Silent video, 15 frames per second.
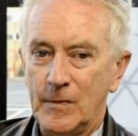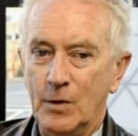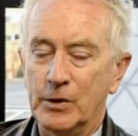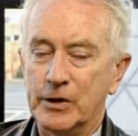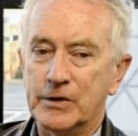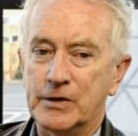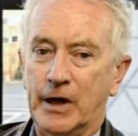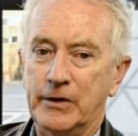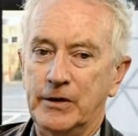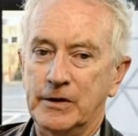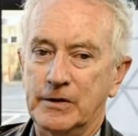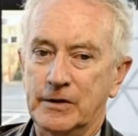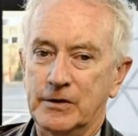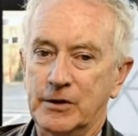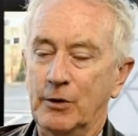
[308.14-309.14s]
Well, I
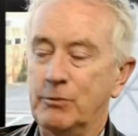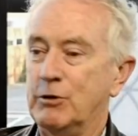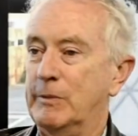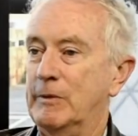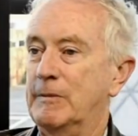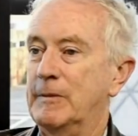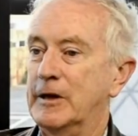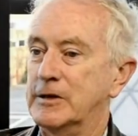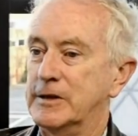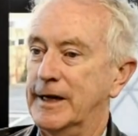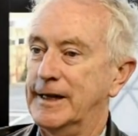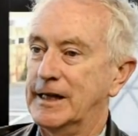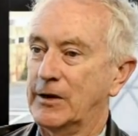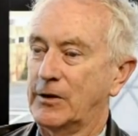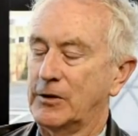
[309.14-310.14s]
think there's no problem in
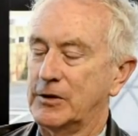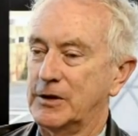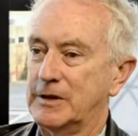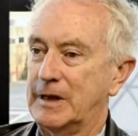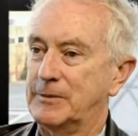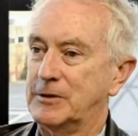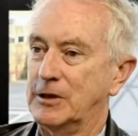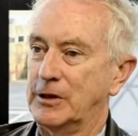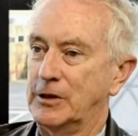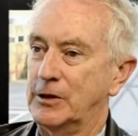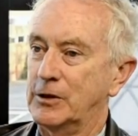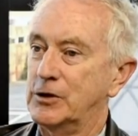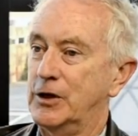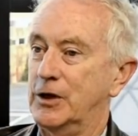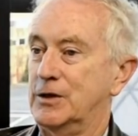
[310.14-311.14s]
maintaining it because there's absolutely
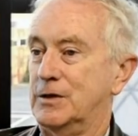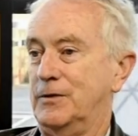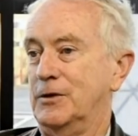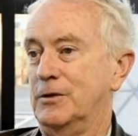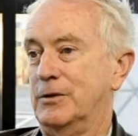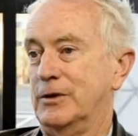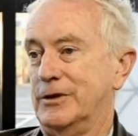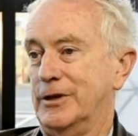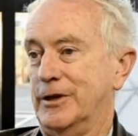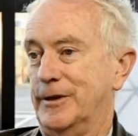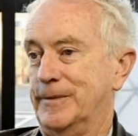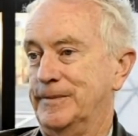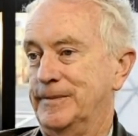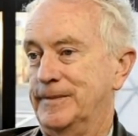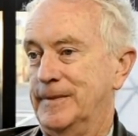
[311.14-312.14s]
no chance of increasing
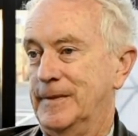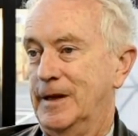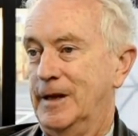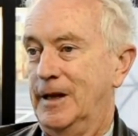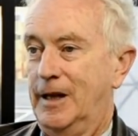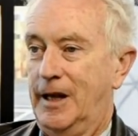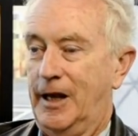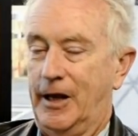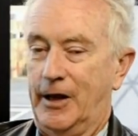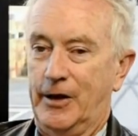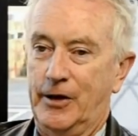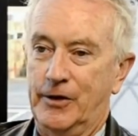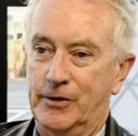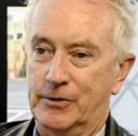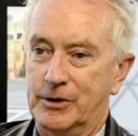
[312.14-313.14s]
it.
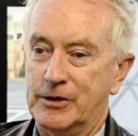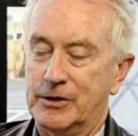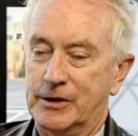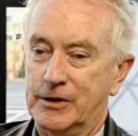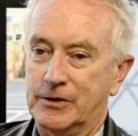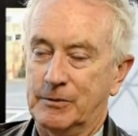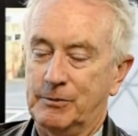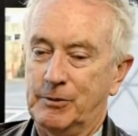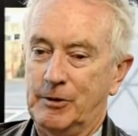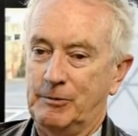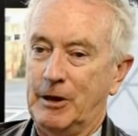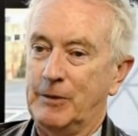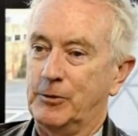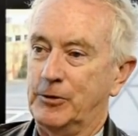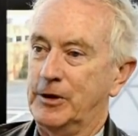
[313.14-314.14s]
And the reason is
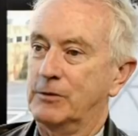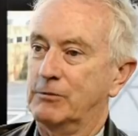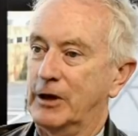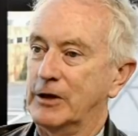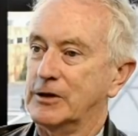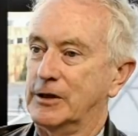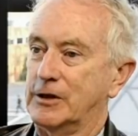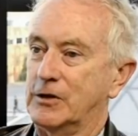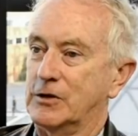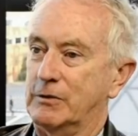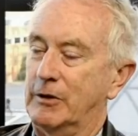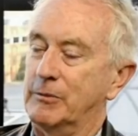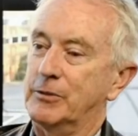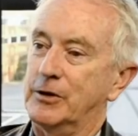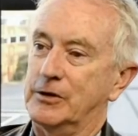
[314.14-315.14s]
that people think rates like this
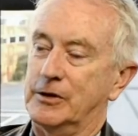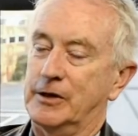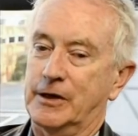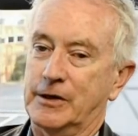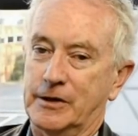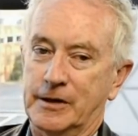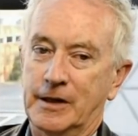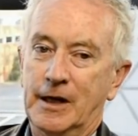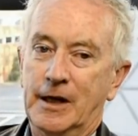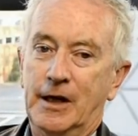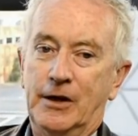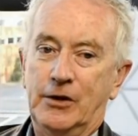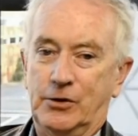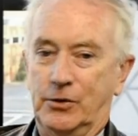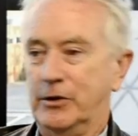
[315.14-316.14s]
are unprecedented.
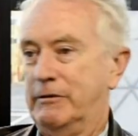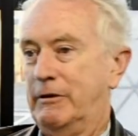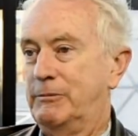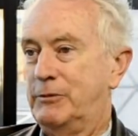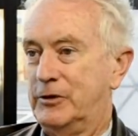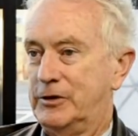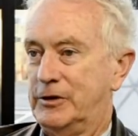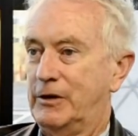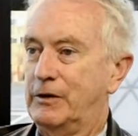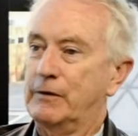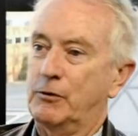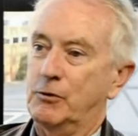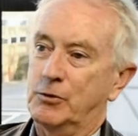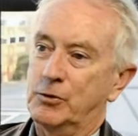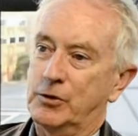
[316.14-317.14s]
Sure, they're unprecedented
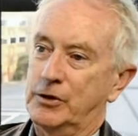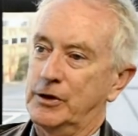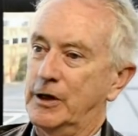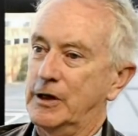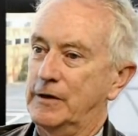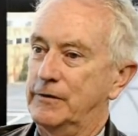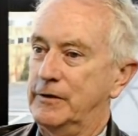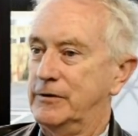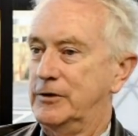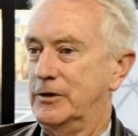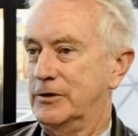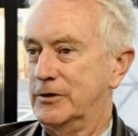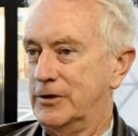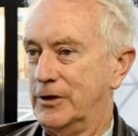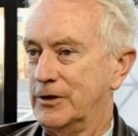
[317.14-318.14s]
if you ignore the
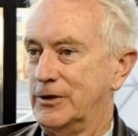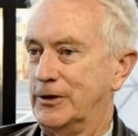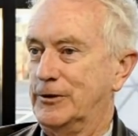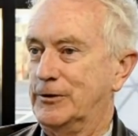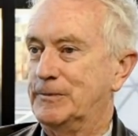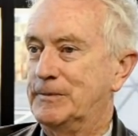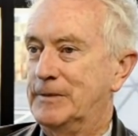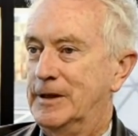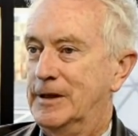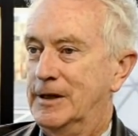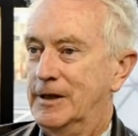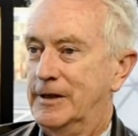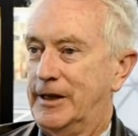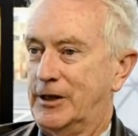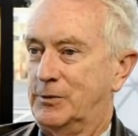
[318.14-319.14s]
1950s and 60s.
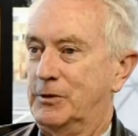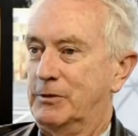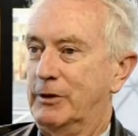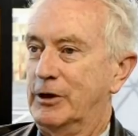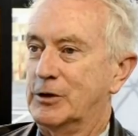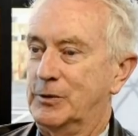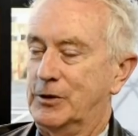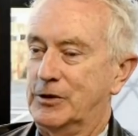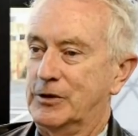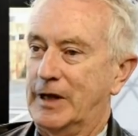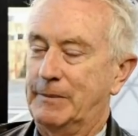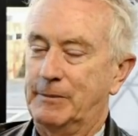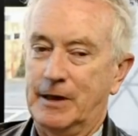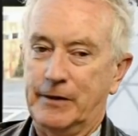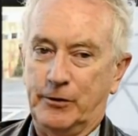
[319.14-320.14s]
That's when the rates were at the
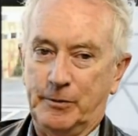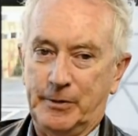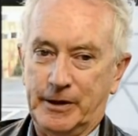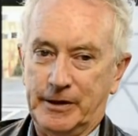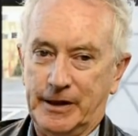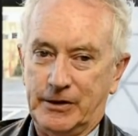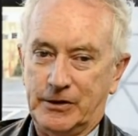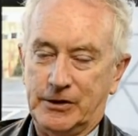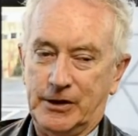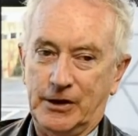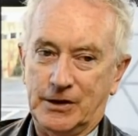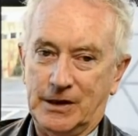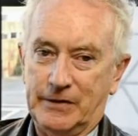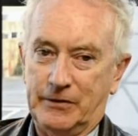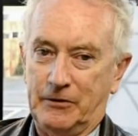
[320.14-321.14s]
same level, but at that
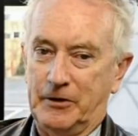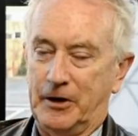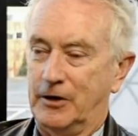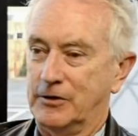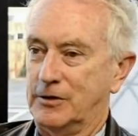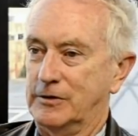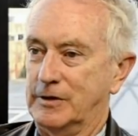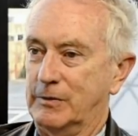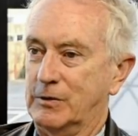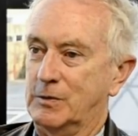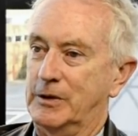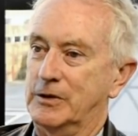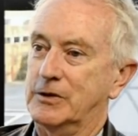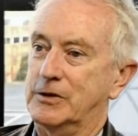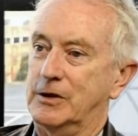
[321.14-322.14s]
stage, the level of household debt was
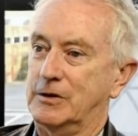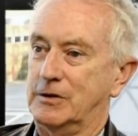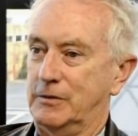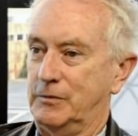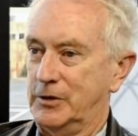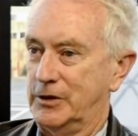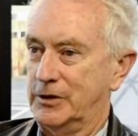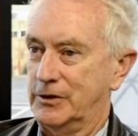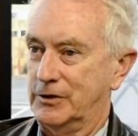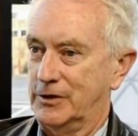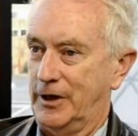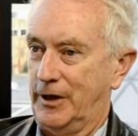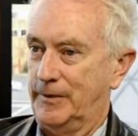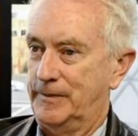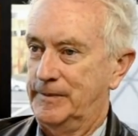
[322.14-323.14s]
1/6 of what it
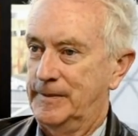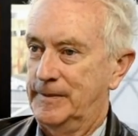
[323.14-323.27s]
is now.